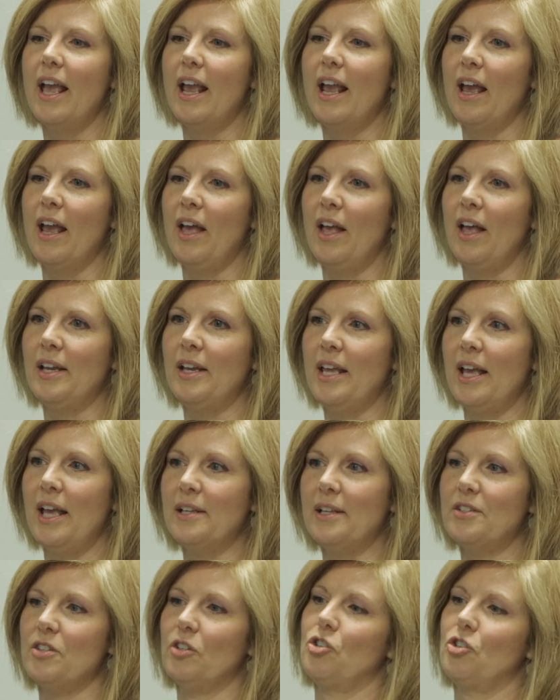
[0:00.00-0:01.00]
And
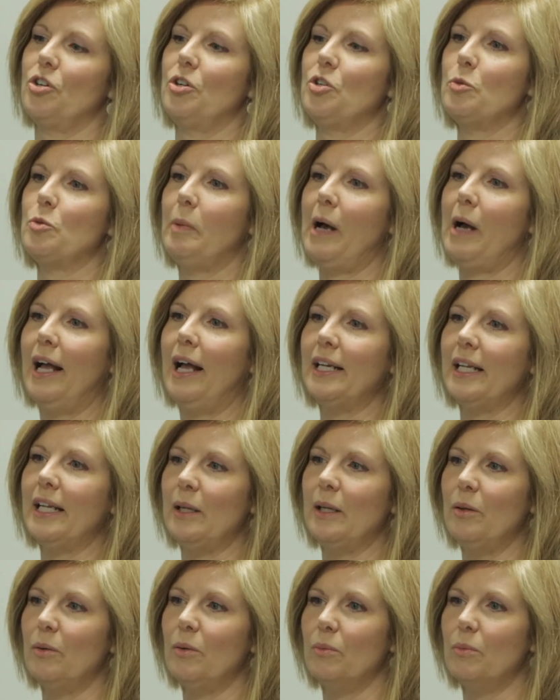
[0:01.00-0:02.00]
as the church
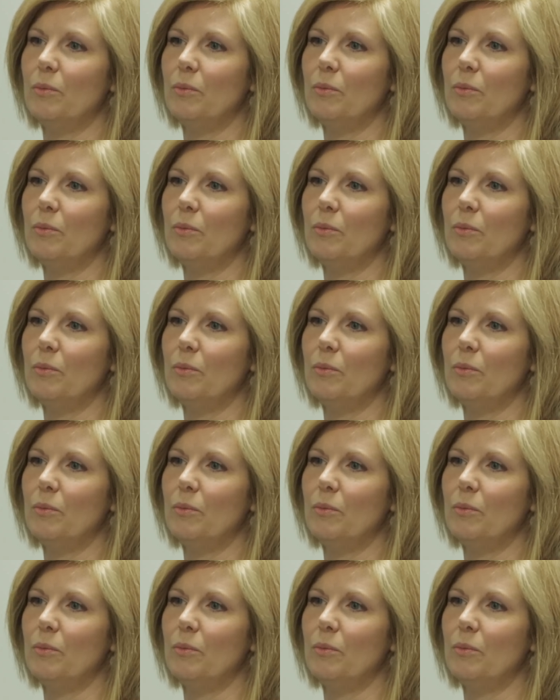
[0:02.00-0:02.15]
body,